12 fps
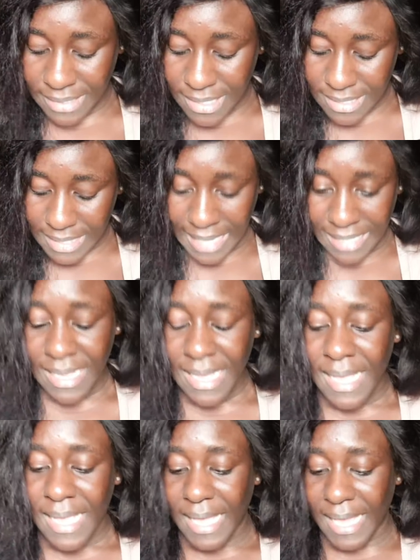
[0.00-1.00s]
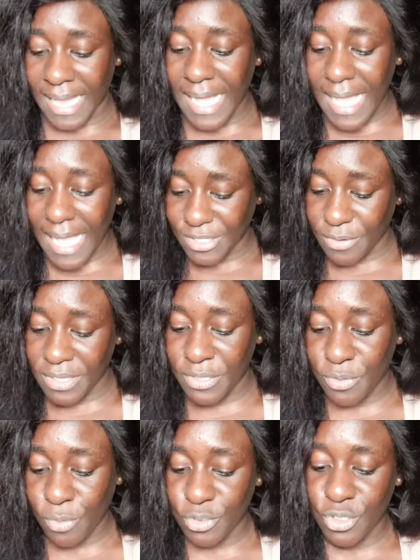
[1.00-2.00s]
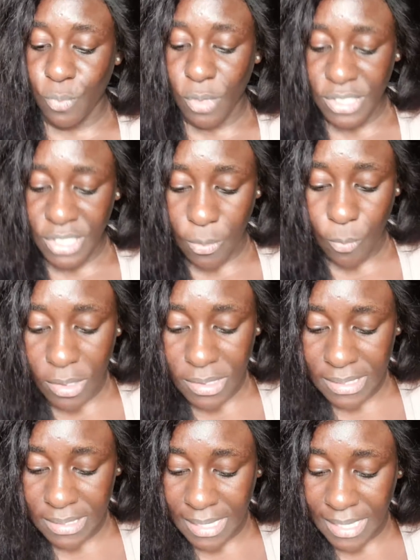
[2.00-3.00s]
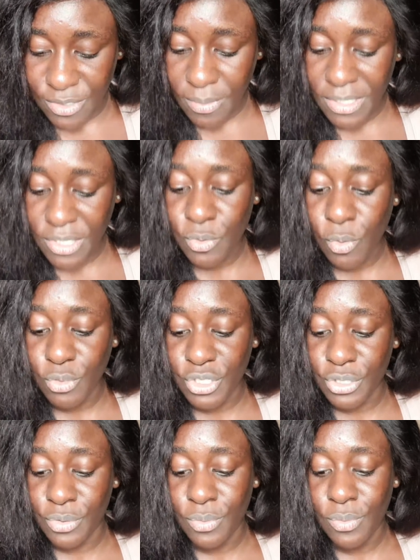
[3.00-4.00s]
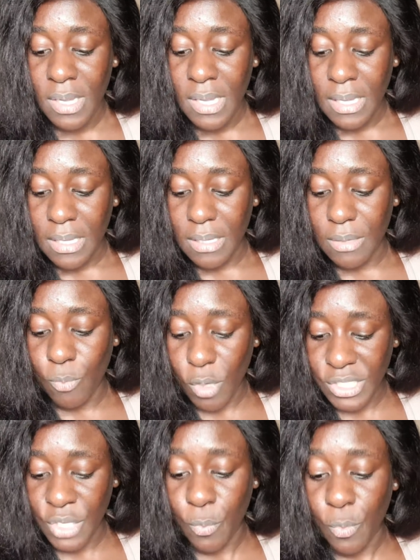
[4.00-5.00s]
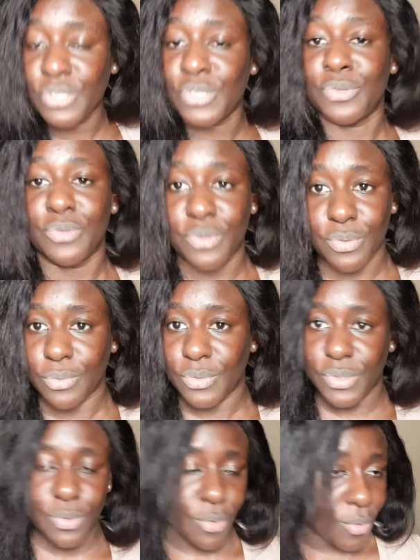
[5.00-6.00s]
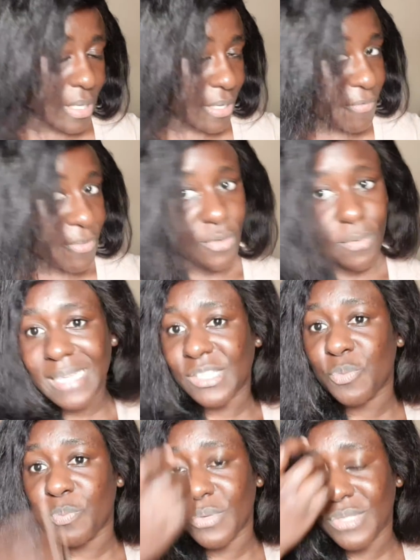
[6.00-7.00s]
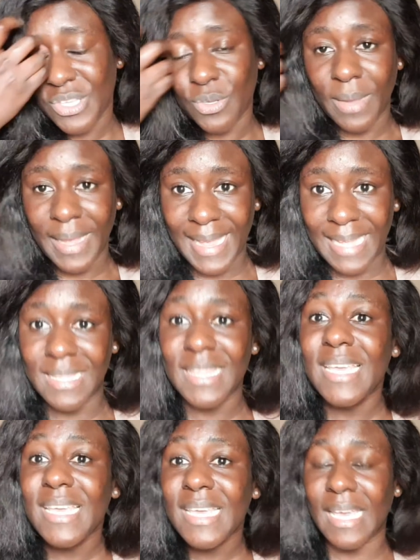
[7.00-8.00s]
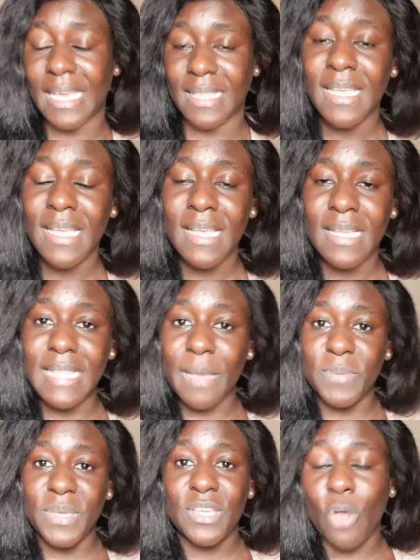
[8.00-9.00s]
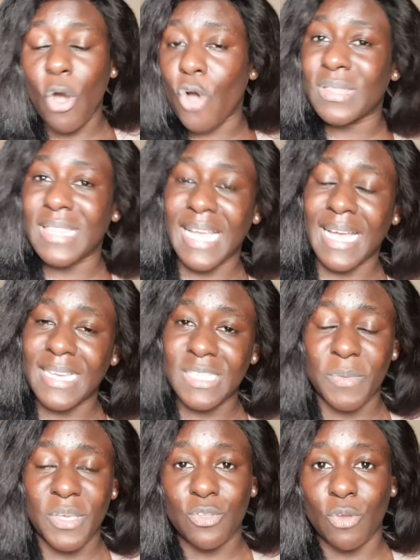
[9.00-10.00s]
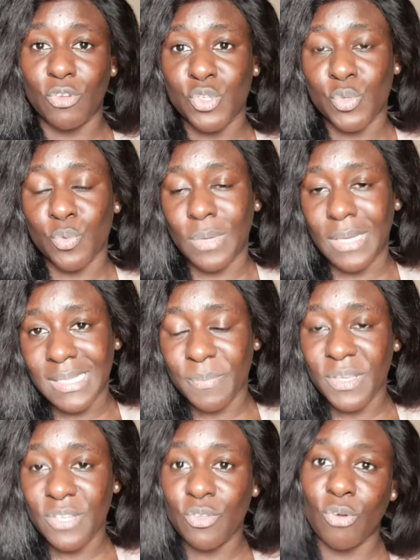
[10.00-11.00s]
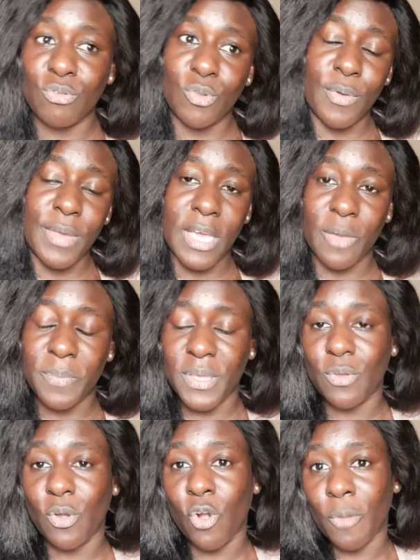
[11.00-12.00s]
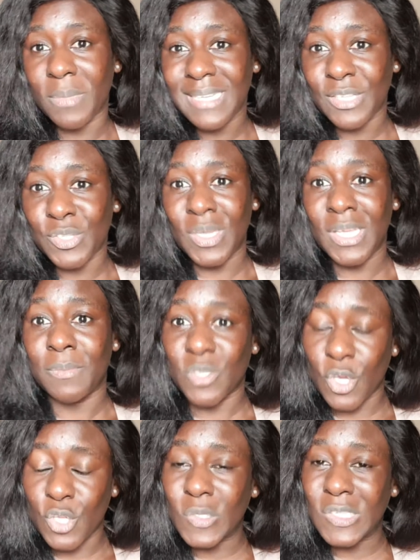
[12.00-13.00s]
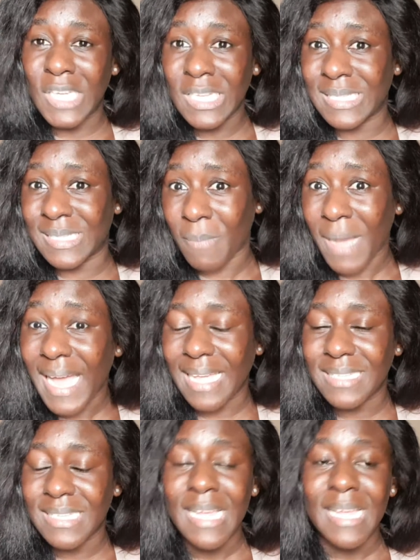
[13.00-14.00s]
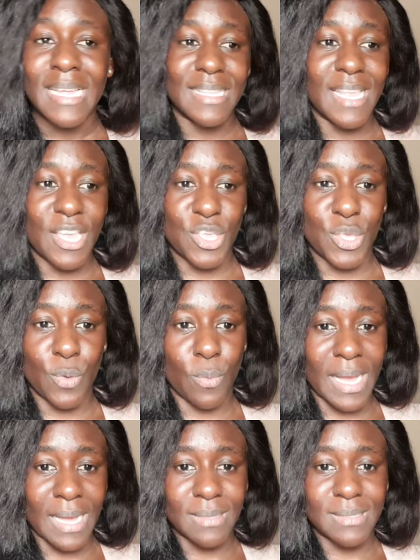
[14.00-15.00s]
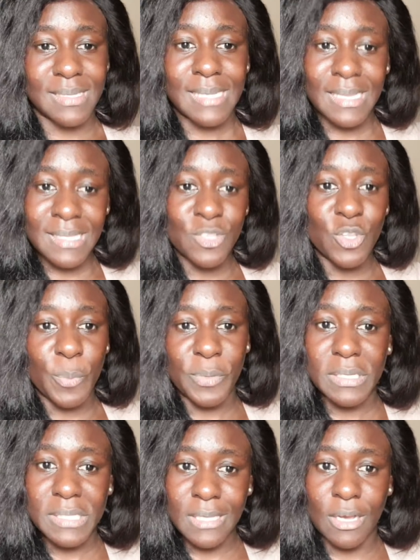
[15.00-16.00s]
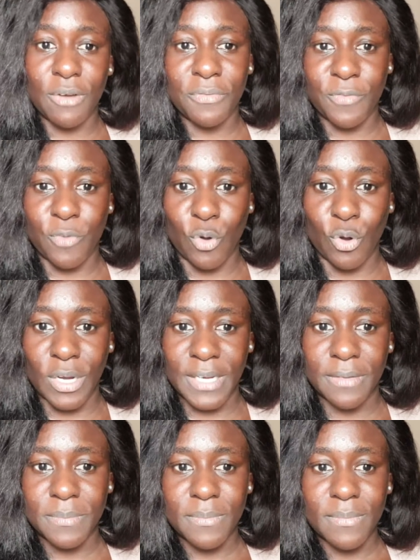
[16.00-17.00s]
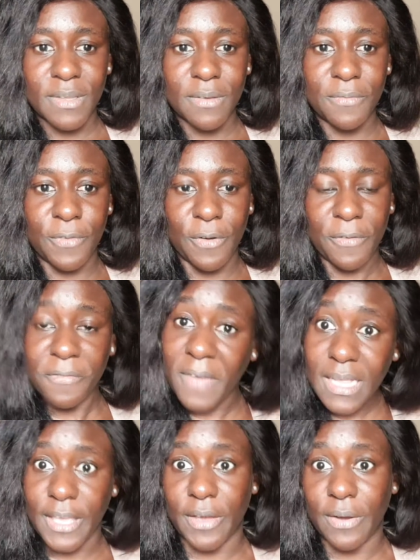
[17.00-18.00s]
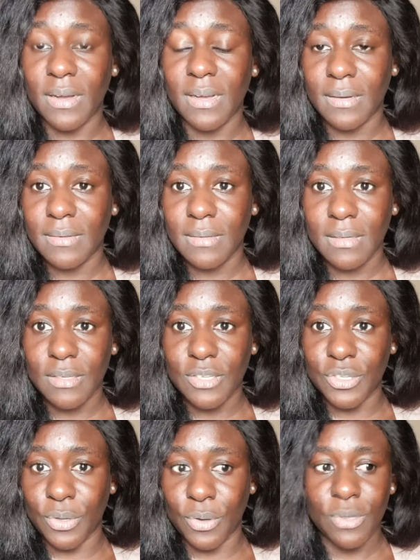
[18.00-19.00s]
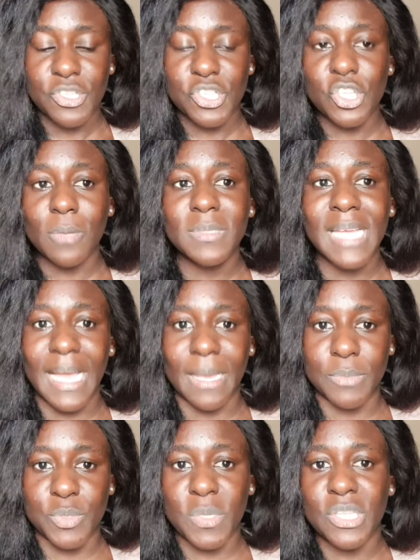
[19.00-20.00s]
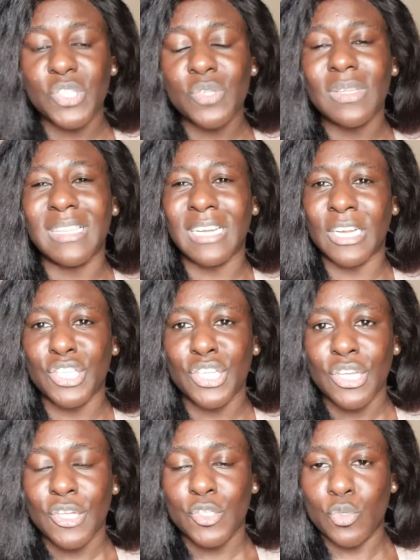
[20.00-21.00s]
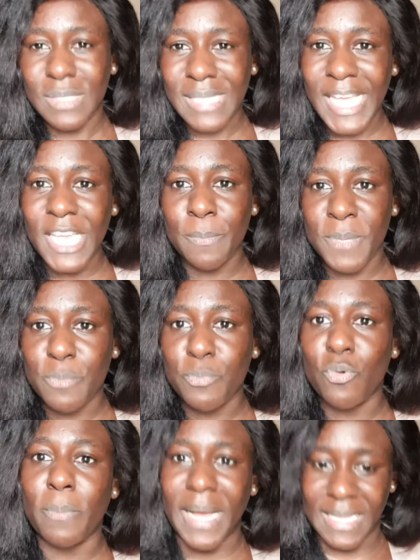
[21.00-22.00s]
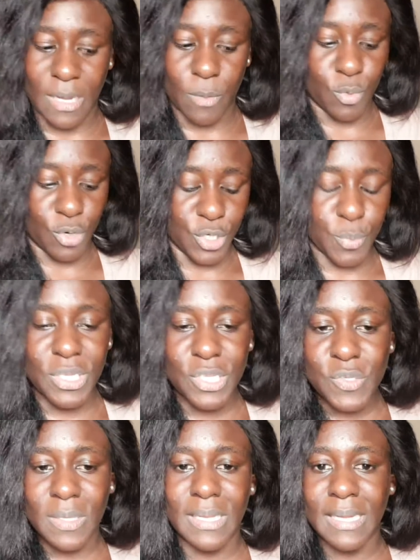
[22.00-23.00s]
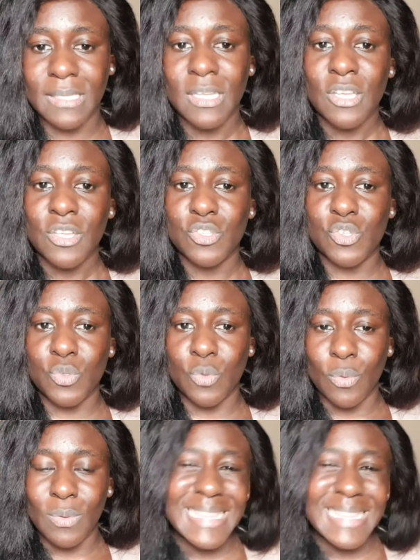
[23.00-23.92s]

it as a guy has already told you what he wants. He has already told you what he wants to do. So if you are still putting your head thinking that being all nice, being all sweet, being all loyal, being all committed to him is going to change his mind, then you are setting up yourself for failure. You know, sometimes we need to learn to take people by their word. We need to learn to